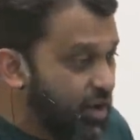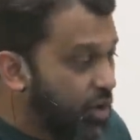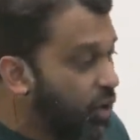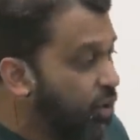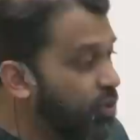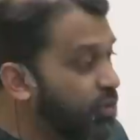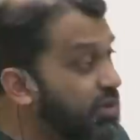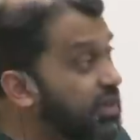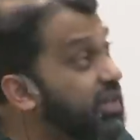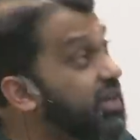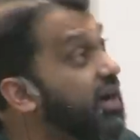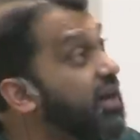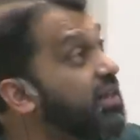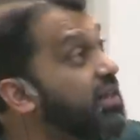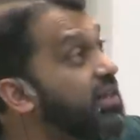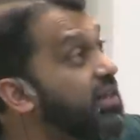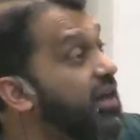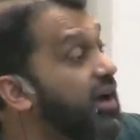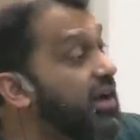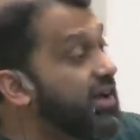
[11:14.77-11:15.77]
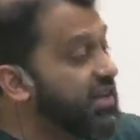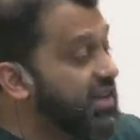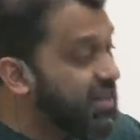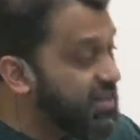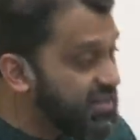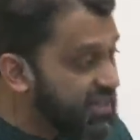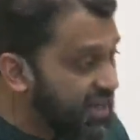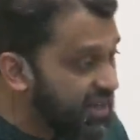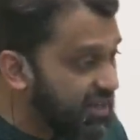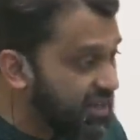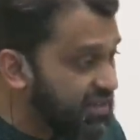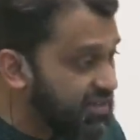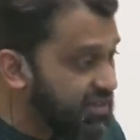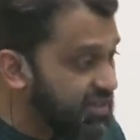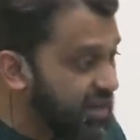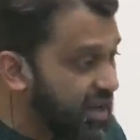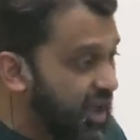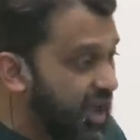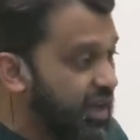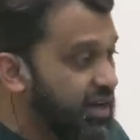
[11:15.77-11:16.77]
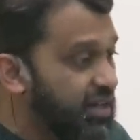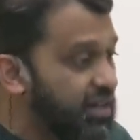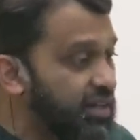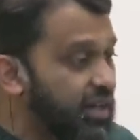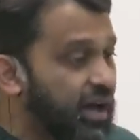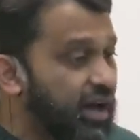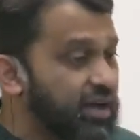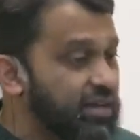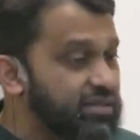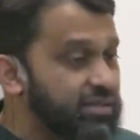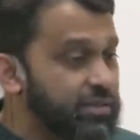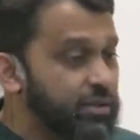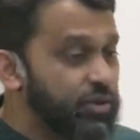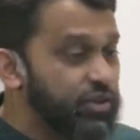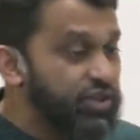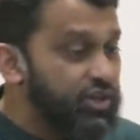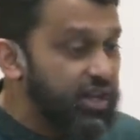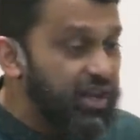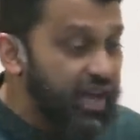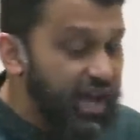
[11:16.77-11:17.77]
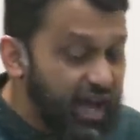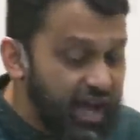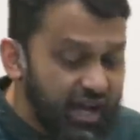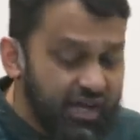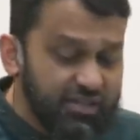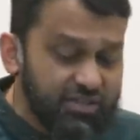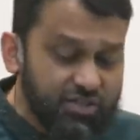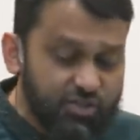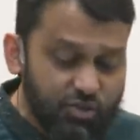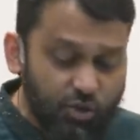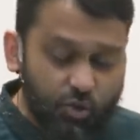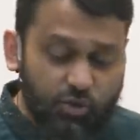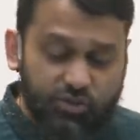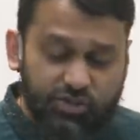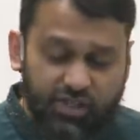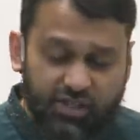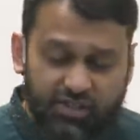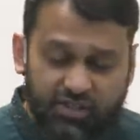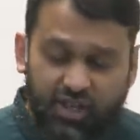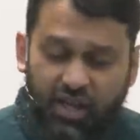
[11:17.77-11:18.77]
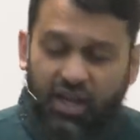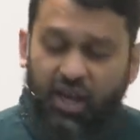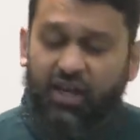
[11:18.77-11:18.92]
Only Allah can tell us, and Allah Azza wa Jal has told us.